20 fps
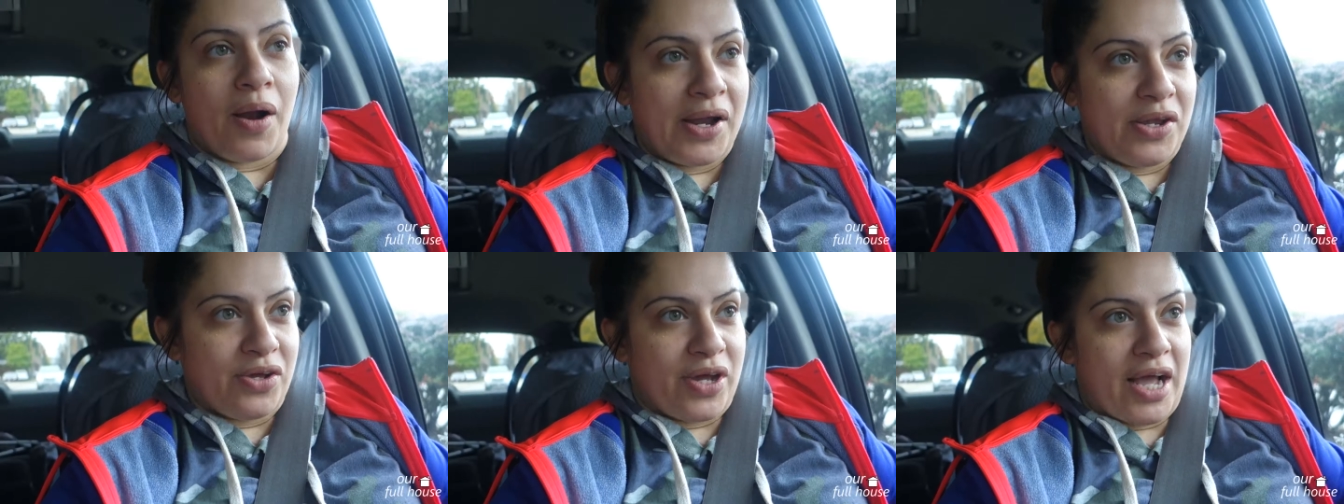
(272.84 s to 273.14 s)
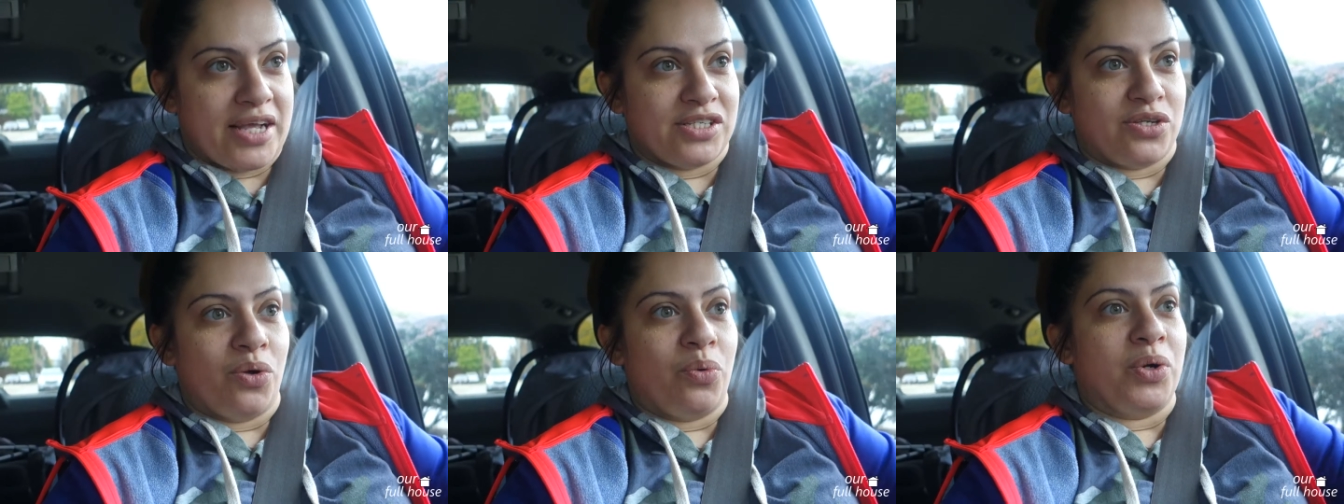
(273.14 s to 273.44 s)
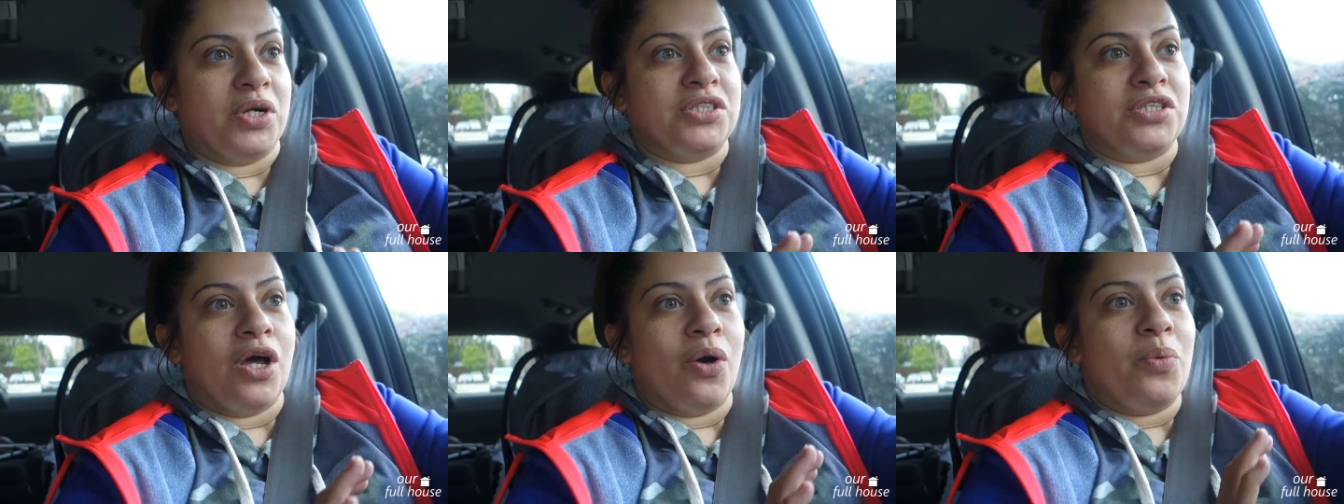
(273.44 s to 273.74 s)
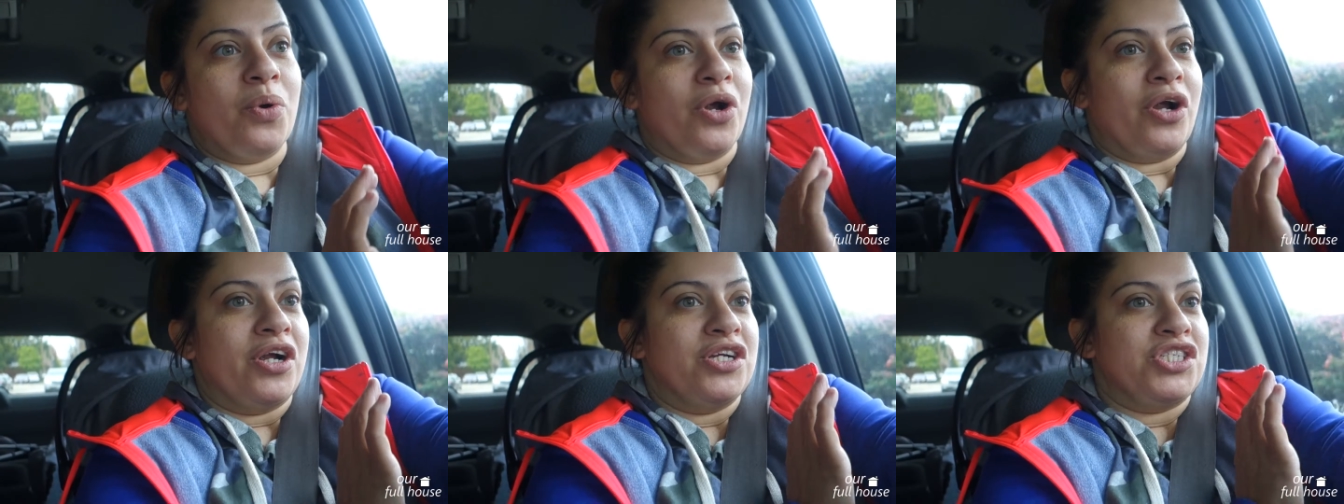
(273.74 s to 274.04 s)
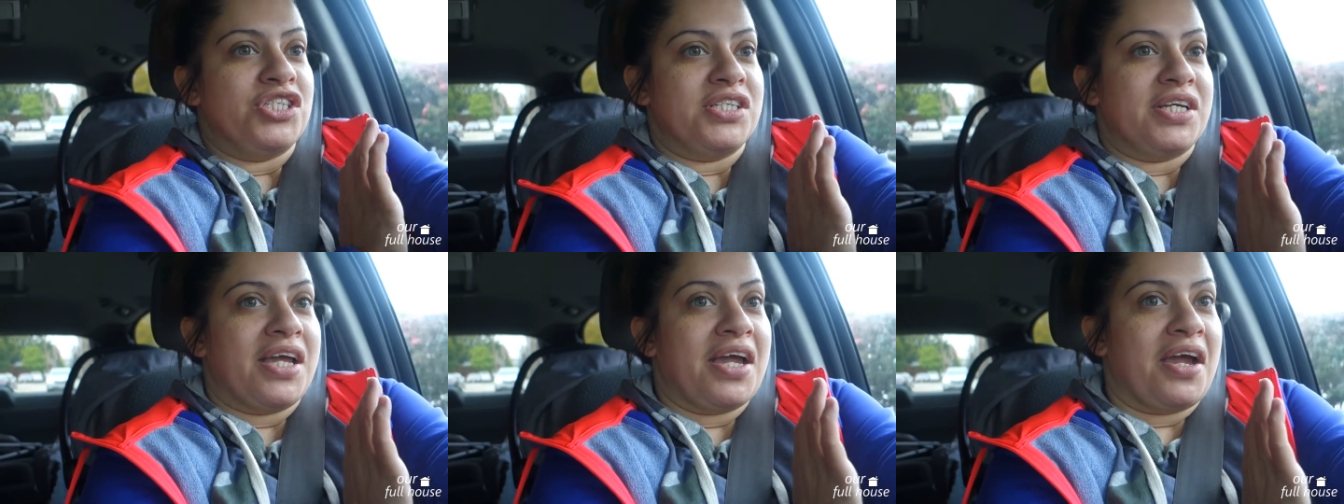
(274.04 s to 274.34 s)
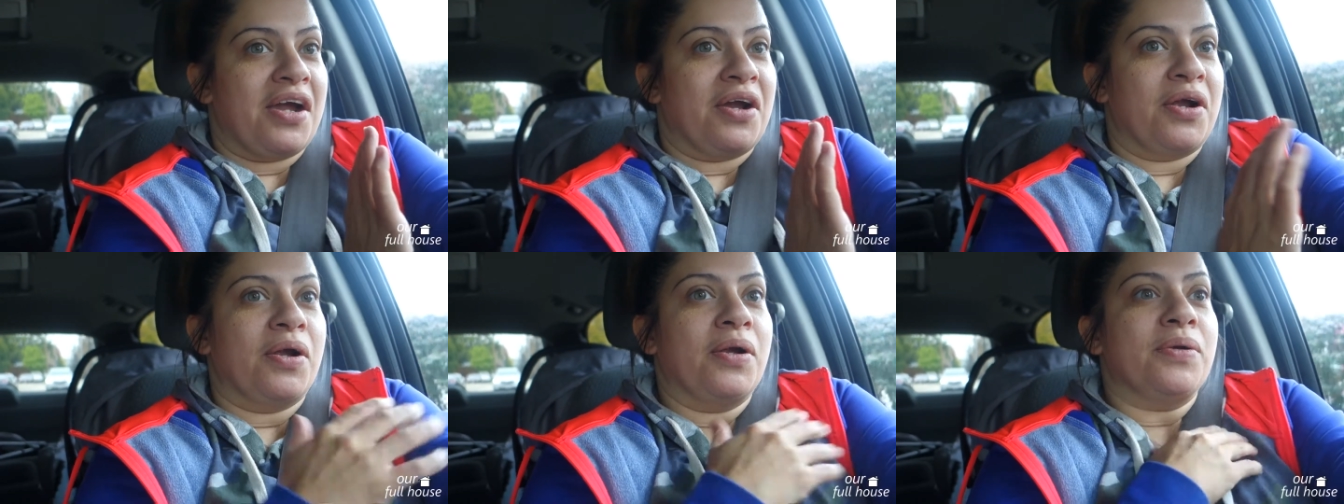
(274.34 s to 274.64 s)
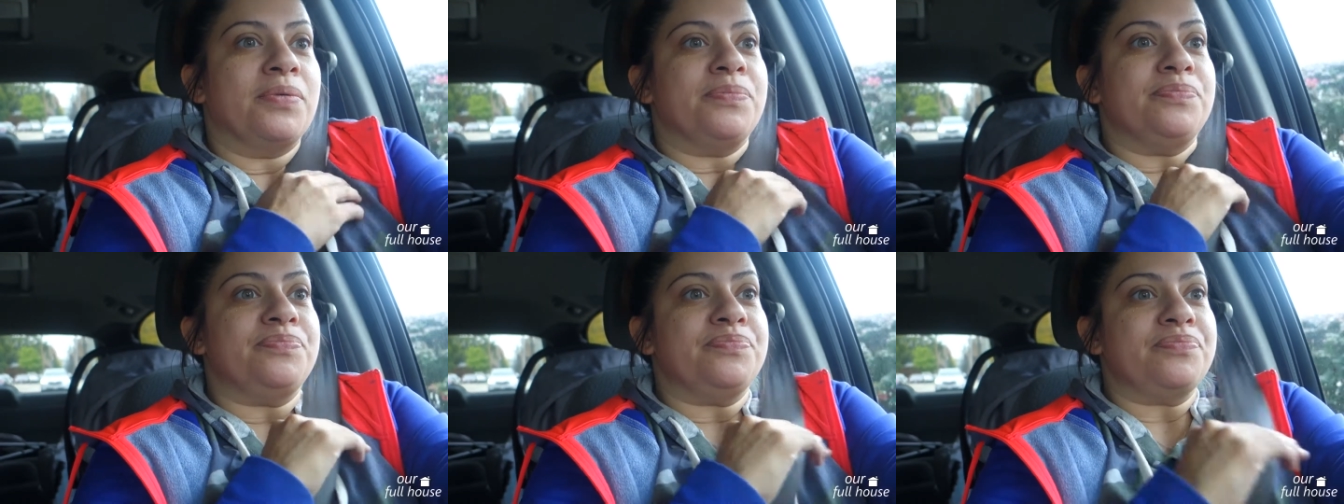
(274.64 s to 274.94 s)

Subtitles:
Alright, you guys, we're done with urgent care.